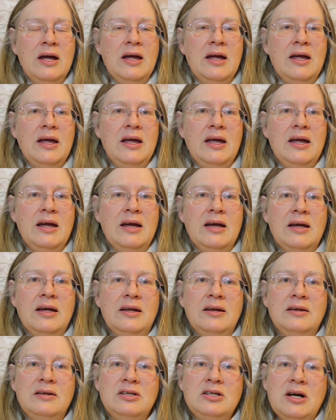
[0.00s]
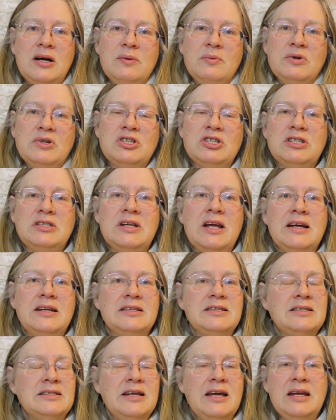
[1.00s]
And I would just like
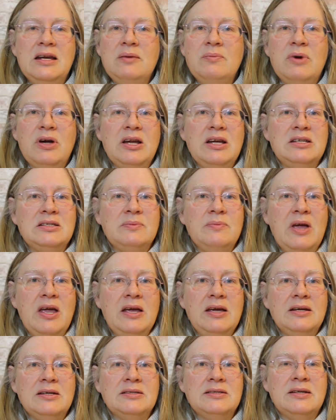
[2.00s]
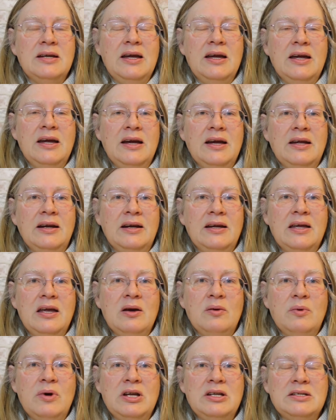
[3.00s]
to see anybody's makes, and I
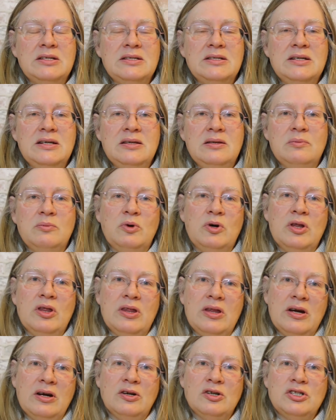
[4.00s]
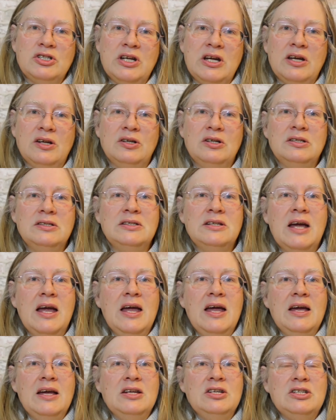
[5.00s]
can't wait to see them on their channels.
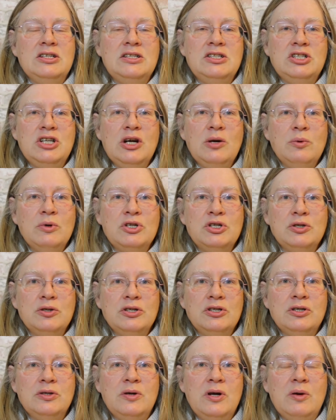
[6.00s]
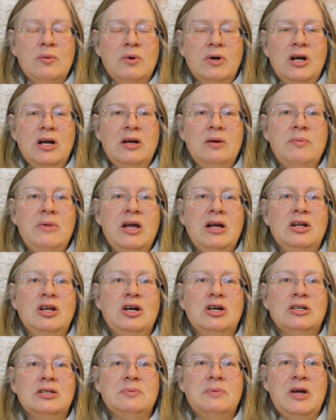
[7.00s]
Just share what you're doing. What kind of make
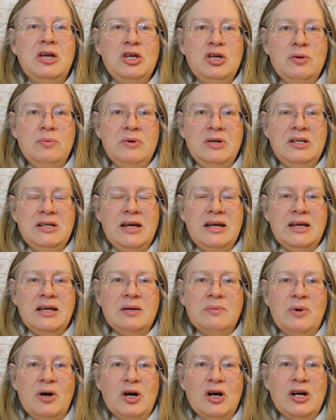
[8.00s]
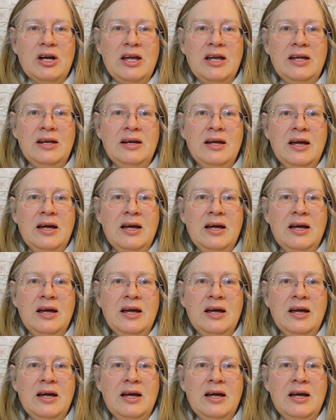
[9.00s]
alongs might you be taking part in,